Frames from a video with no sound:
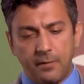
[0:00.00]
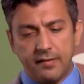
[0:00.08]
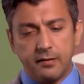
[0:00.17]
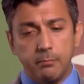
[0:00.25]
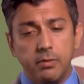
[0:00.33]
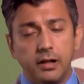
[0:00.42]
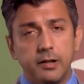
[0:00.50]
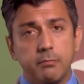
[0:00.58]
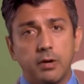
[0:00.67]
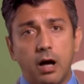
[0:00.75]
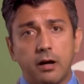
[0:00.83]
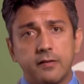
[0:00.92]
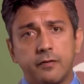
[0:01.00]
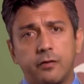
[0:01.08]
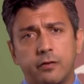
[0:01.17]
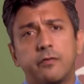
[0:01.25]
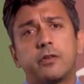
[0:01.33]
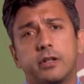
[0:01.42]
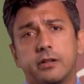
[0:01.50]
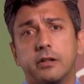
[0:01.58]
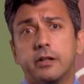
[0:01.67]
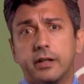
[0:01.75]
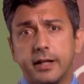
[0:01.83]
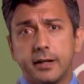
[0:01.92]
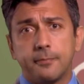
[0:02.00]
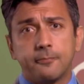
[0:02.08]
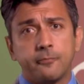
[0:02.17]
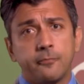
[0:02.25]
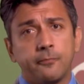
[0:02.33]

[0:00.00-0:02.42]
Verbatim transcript: as the building blocks for further learning.